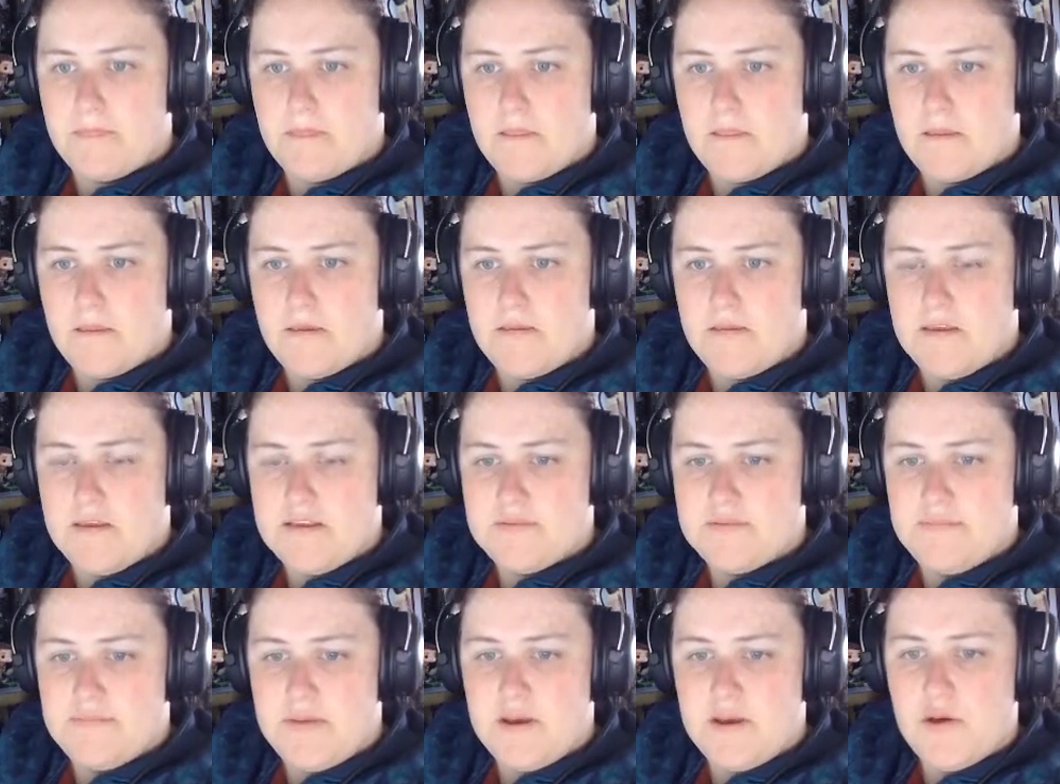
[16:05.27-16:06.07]
These
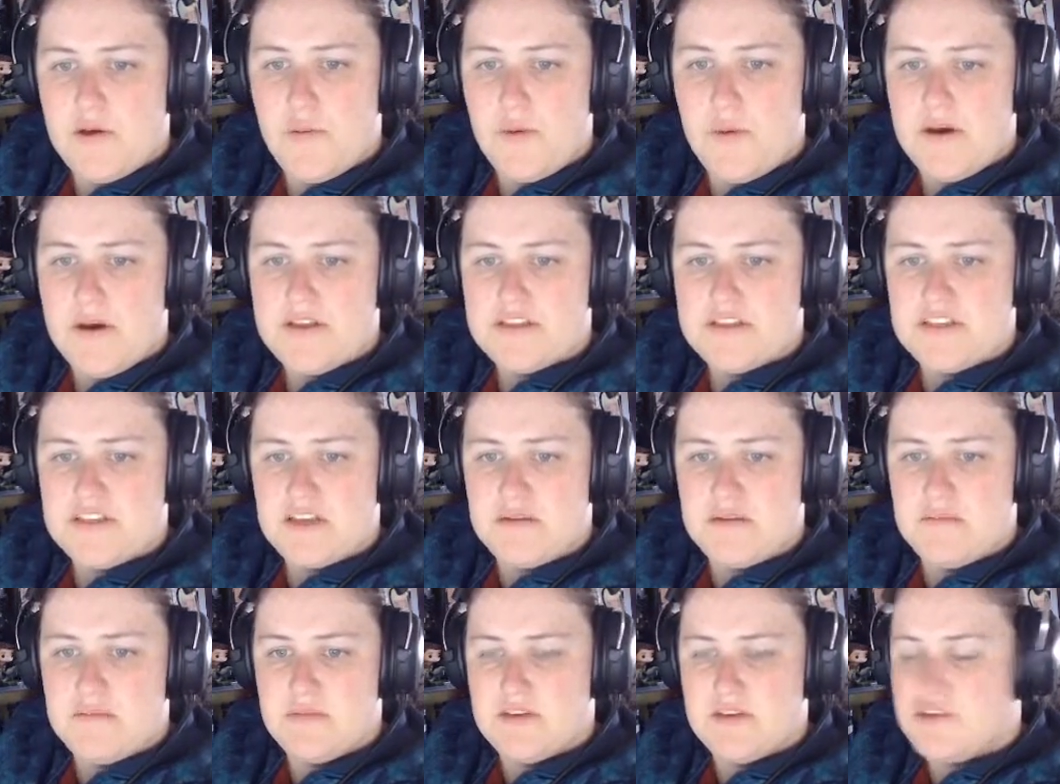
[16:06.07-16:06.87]
bigger ones
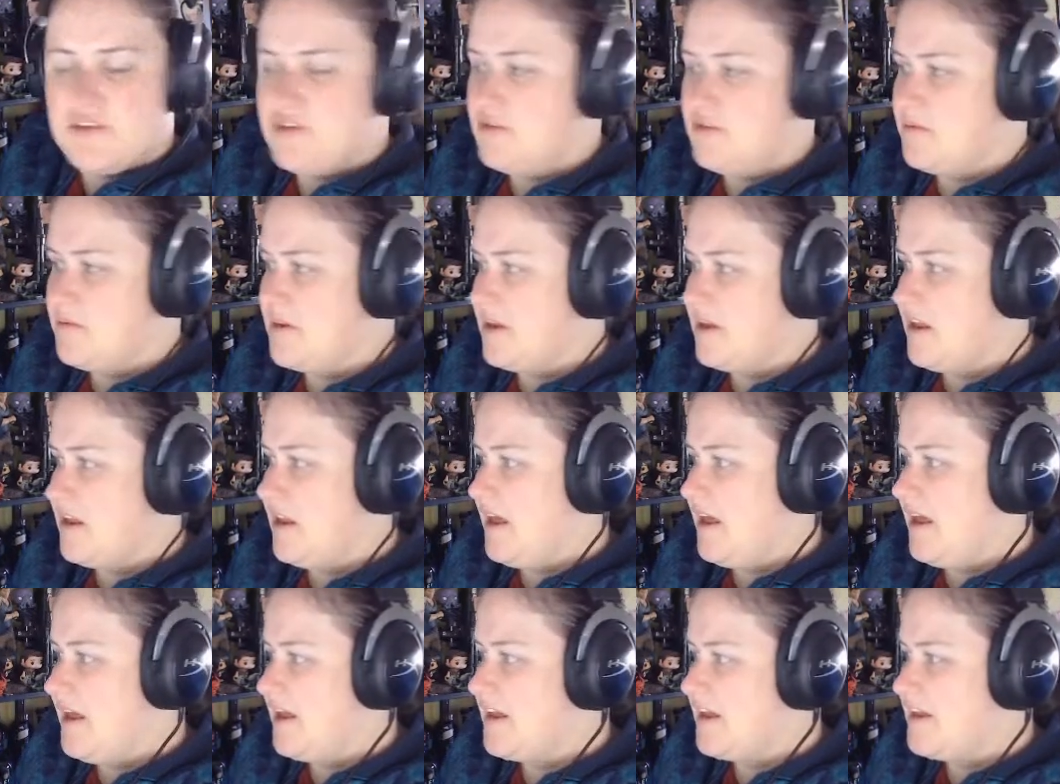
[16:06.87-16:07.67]
I'm assuming are
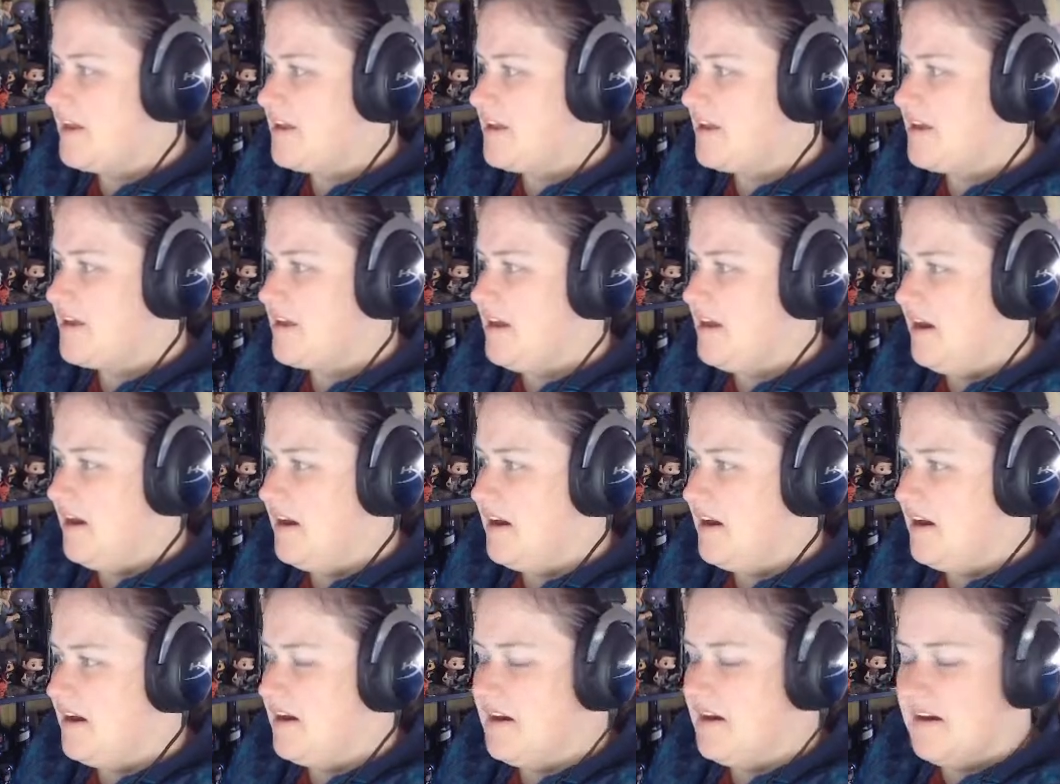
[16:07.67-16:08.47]
like
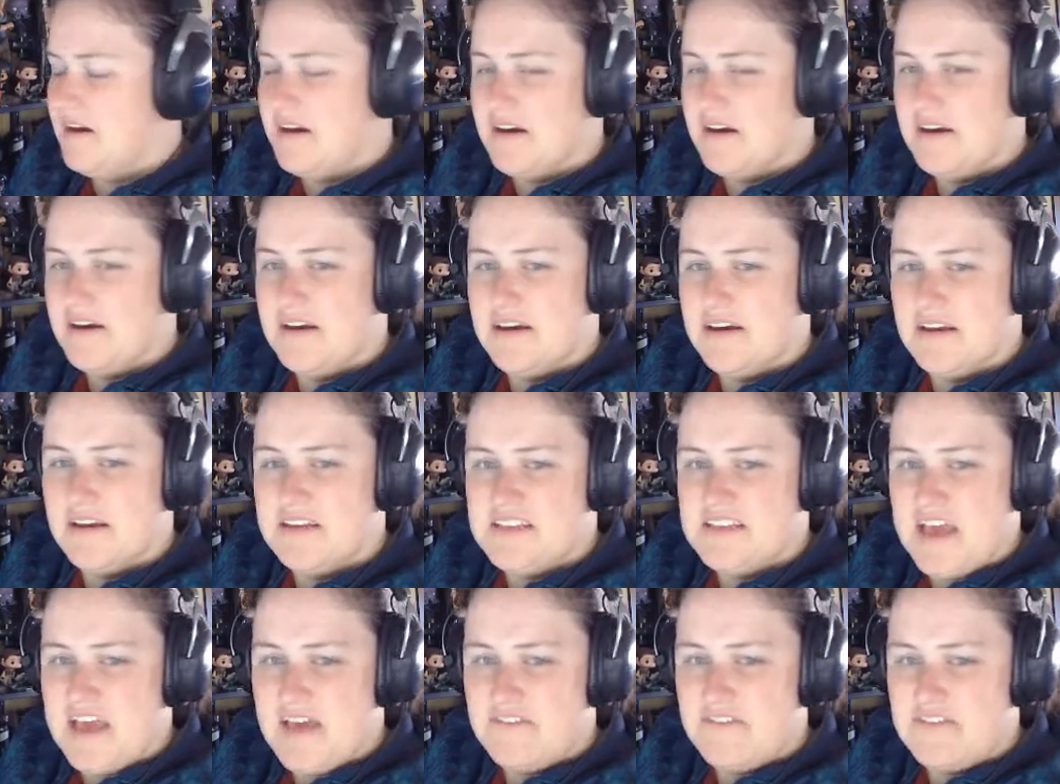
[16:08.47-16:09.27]

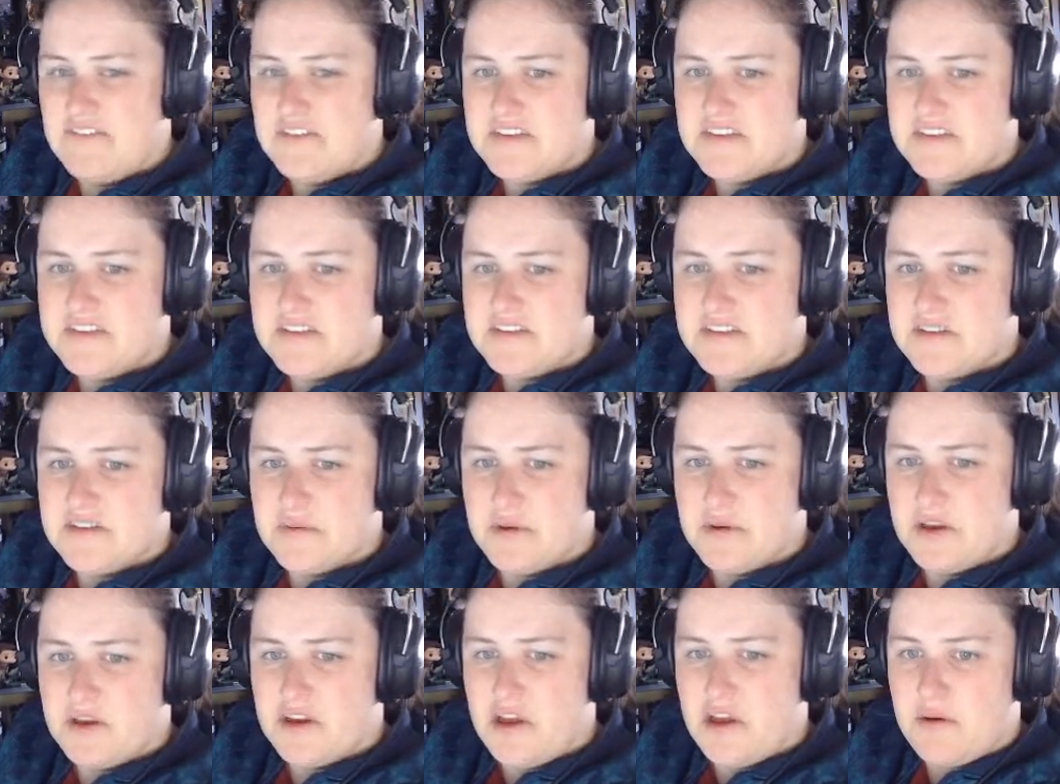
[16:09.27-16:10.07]
taverns, so we're
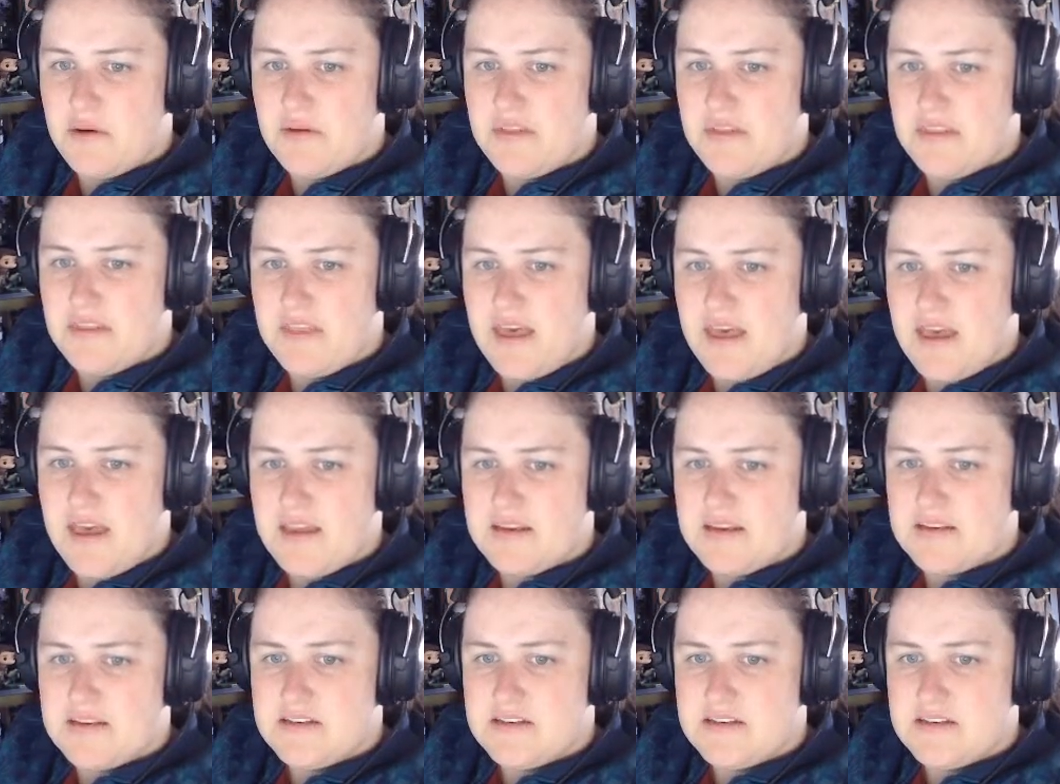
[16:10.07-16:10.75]
gonna go with that.